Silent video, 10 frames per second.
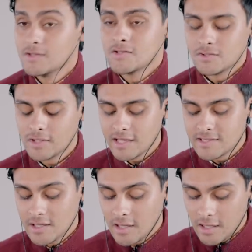So
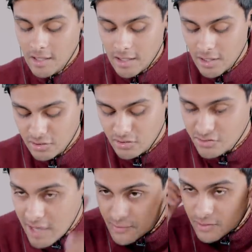guys, your
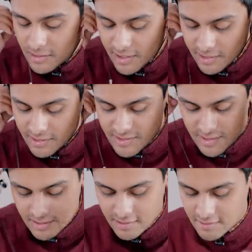trap sunda heri
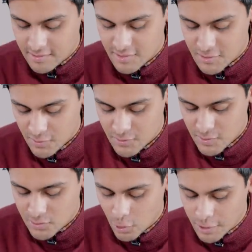chai, the response
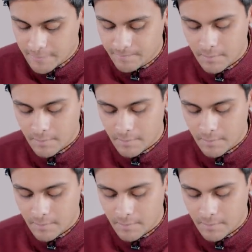was good.